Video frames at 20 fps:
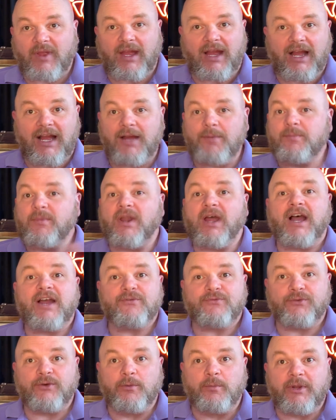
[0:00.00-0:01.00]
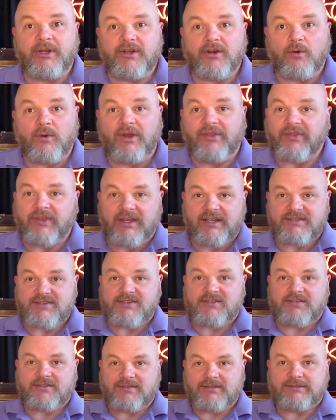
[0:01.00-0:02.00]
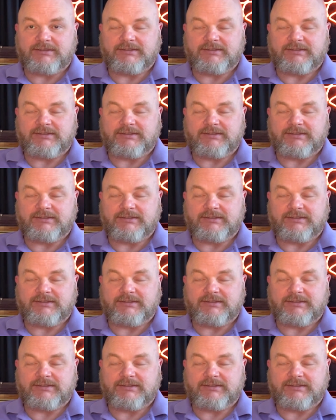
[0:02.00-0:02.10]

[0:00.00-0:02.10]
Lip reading: I'm not familiar with this.